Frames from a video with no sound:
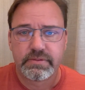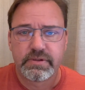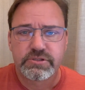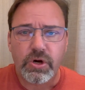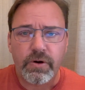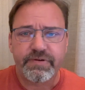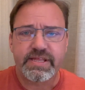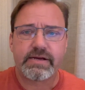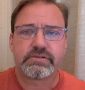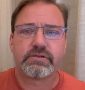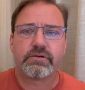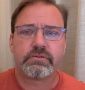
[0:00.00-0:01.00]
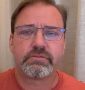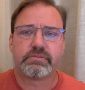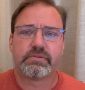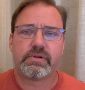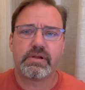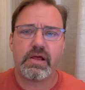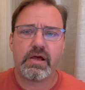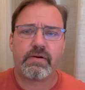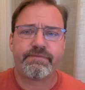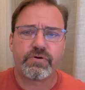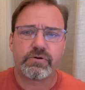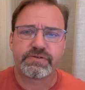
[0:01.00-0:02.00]
So hopefully that was a little
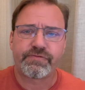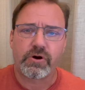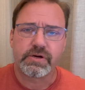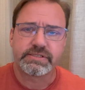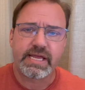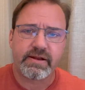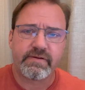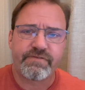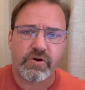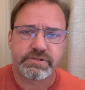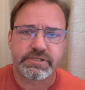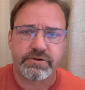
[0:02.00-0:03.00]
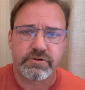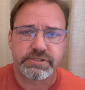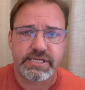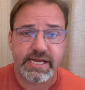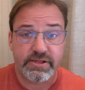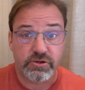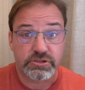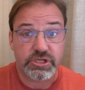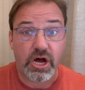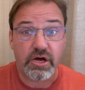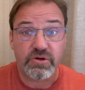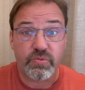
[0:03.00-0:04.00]
helpful as far as getting folks to understand that there's
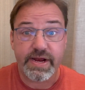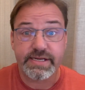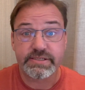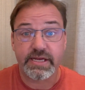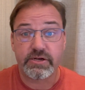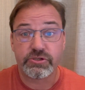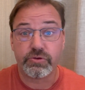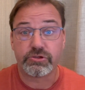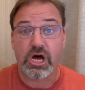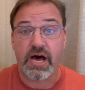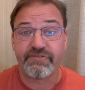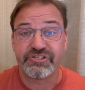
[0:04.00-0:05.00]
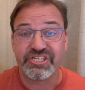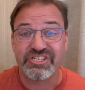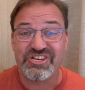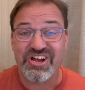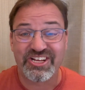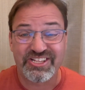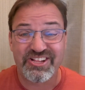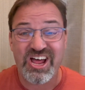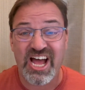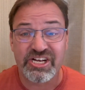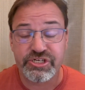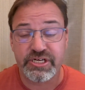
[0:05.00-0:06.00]
other ways to get into autophagy, not,
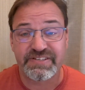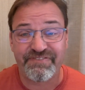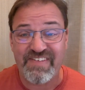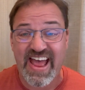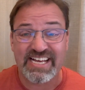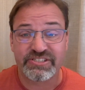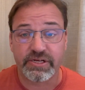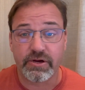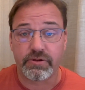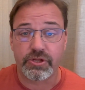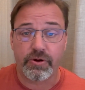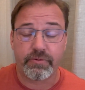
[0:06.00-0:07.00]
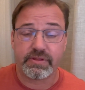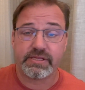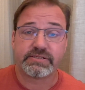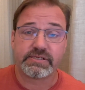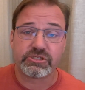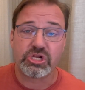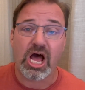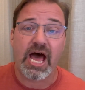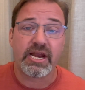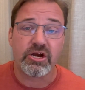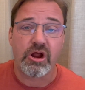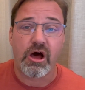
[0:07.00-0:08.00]
not just fasting, although this is
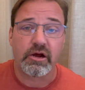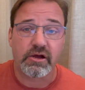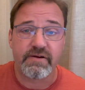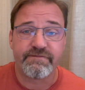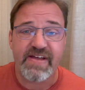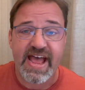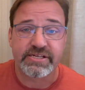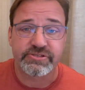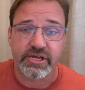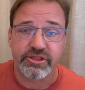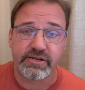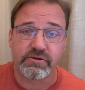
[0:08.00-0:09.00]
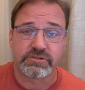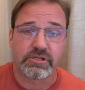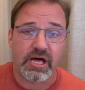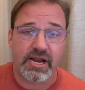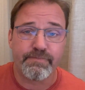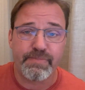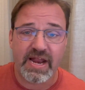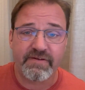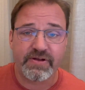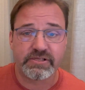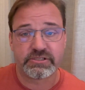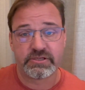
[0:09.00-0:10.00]
not a knock on fasting. I think there's a lot of
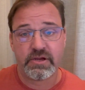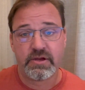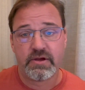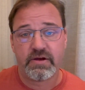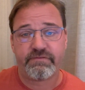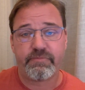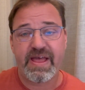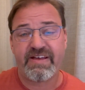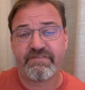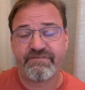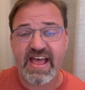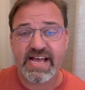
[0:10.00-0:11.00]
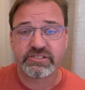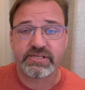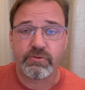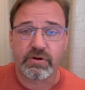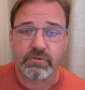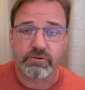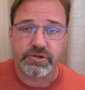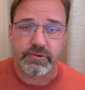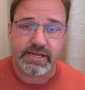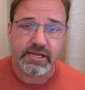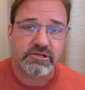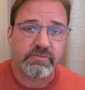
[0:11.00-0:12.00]
benefits from fasting, whether we're
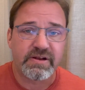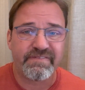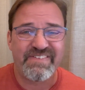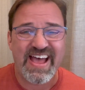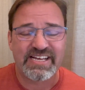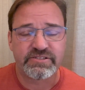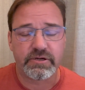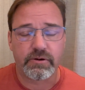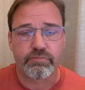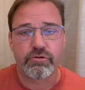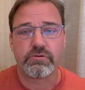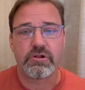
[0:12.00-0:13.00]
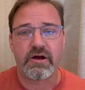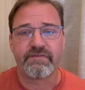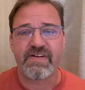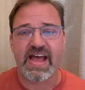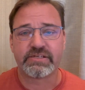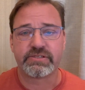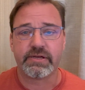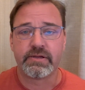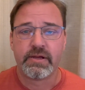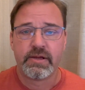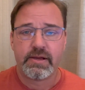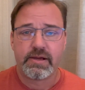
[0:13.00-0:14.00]
doing intermittent fasting or prolonged fasting.
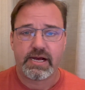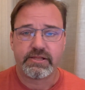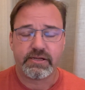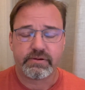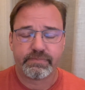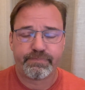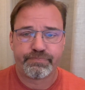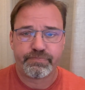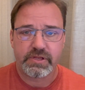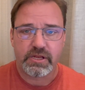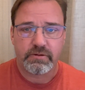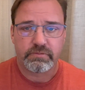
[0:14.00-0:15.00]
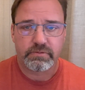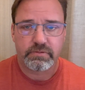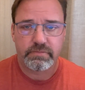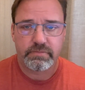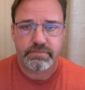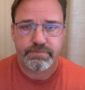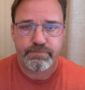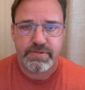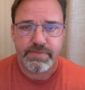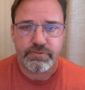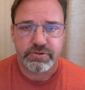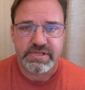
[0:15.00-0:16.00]
I think, you know,
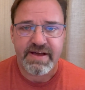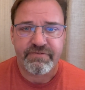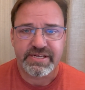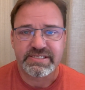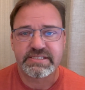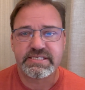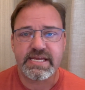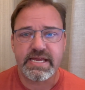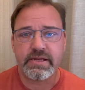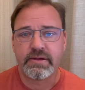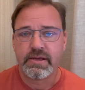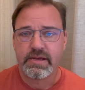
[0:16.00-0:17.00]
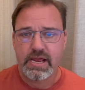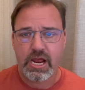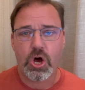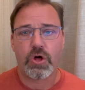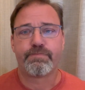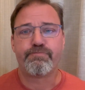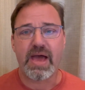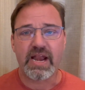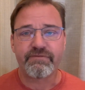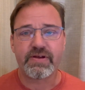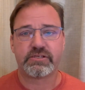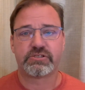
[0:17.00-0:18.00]
people definitely see health
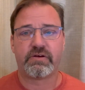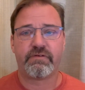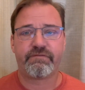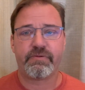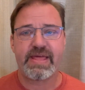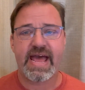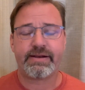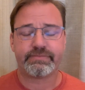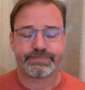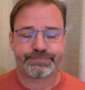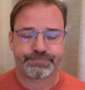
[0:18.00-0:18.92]
benefits from that.